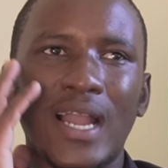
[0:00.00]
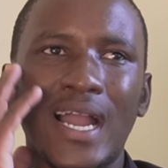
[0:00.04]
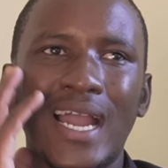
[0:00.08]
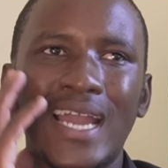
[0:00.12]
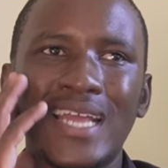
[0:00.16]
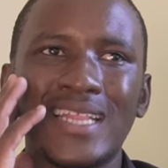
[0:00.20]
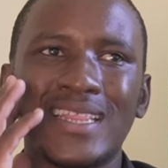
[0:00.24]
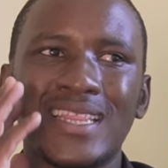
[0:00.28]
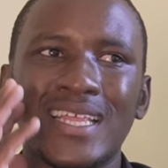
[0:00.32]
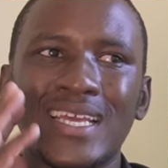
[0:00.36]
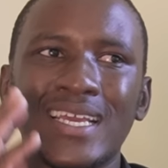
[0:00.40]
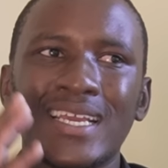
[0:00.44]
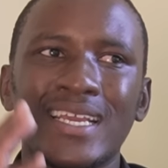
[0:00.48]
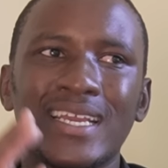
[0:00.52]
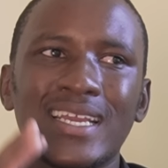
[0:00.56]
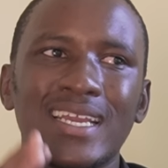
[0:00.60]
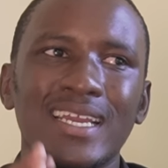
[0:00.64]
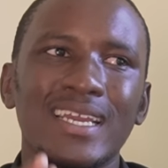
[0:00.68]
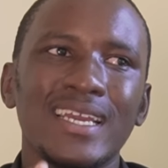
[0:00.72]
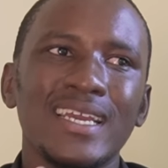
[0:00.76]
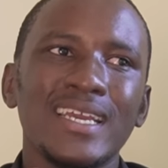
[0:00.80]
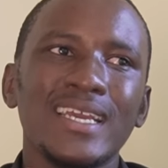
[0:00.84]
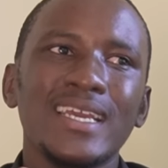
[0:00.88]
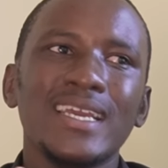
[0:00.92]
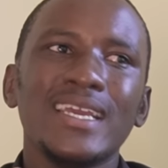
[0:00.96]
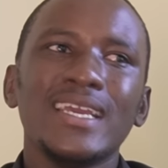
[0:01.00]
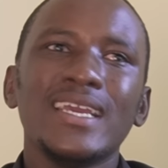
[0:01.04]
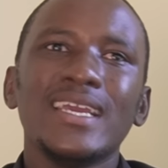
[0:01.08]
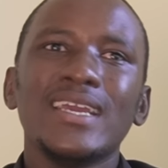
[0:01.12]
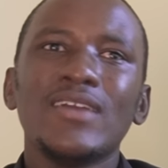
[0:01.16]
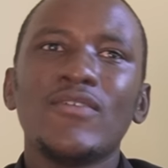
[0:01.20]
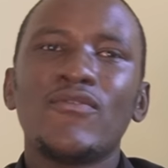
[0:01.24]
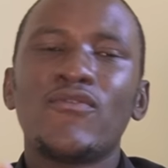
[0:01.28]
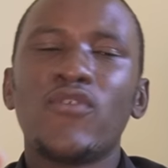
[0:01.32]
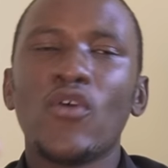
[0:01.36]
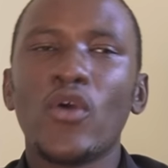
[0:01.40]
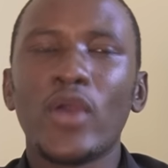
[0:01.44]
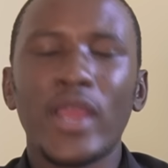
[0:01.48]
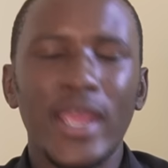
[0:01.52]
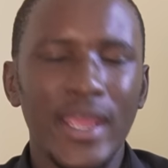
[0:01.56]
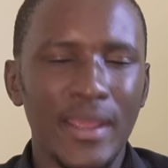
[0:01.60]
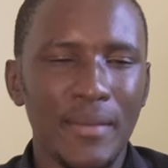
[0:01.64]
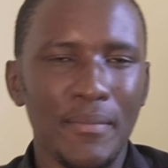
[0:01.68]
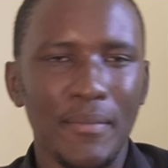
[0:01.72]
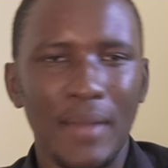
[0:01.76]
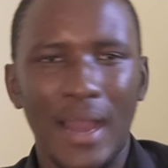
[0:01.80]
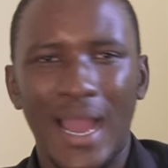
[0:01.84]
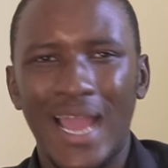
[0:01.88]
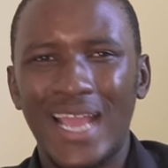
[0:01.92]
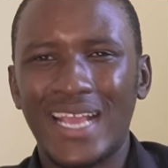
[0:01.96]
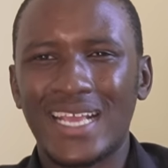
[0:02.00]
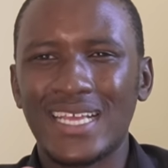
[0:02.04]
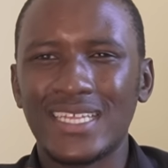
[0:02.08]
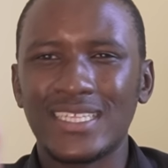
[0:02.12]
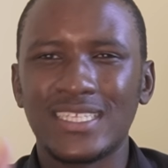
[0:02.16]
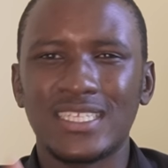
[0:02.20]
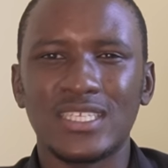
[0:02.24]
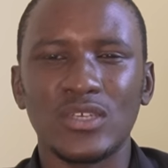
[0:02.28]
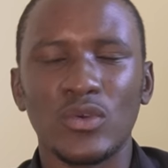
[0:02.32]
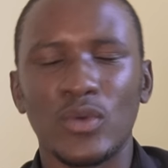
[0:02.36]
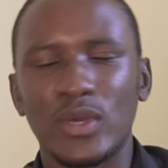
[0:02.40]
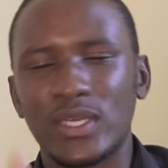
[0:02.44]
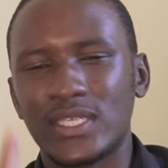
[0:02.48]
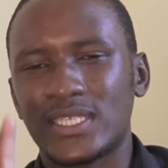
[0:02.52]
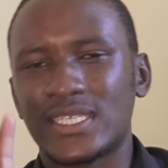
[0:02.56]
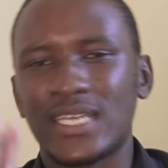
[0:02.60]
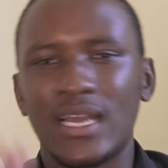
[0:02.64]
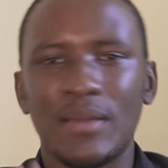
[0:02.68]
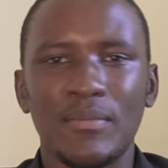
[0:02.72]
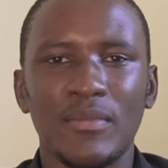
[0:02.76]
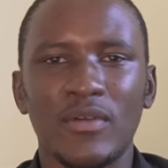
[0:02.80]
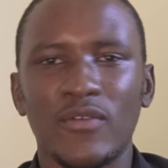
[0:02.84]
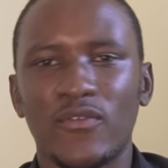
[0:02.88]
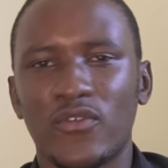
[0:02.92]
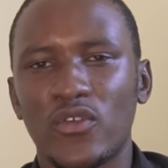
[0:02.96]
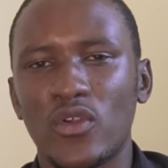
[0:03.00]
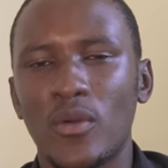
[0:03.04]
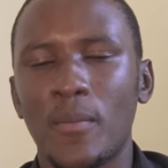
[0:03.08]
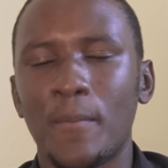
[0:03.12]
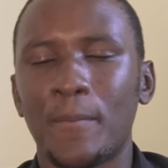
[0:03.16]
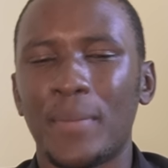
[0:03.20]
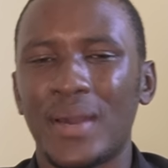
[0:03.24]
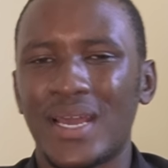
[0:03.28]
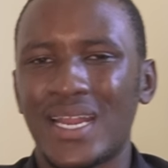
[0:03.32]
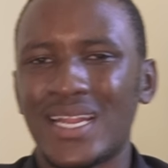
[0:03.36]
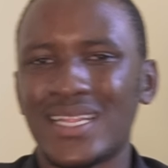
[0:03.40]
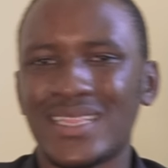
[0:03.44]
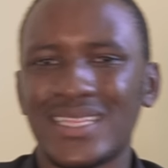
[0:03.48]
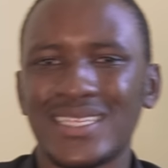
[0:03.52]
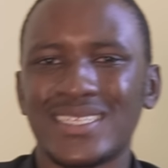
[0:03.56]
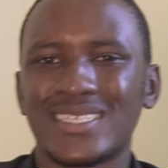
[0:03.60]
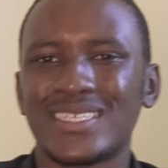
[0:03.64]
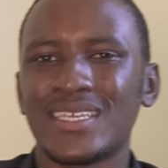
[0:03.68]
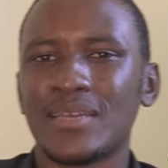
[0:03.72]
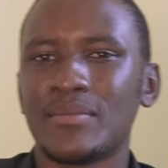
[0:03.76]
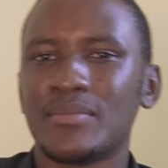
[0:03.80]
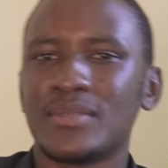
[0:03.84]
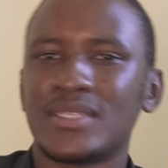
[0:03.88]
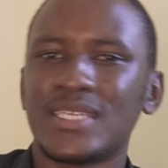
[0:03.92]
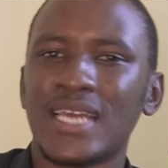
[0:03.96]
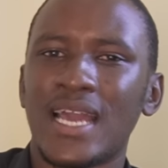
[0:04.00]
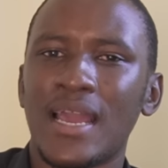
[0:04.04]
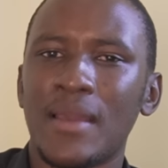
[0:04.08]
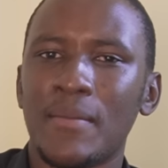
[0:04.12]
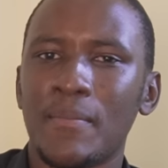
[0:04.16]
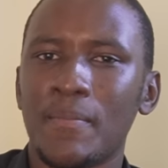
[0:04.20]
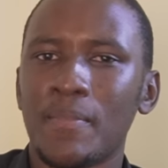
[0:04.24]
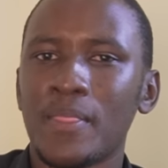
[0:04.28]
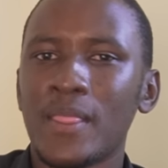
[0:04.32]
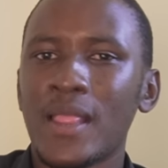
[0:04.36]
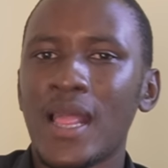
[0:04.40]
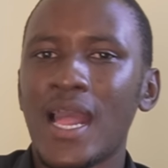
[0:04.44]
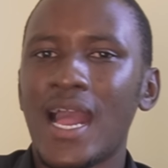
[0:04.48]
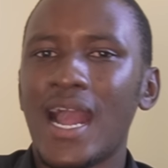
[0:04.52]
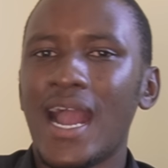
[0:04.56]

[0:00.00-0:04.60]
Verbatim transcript: I think for him, I can see where he's coming from, but at the same time,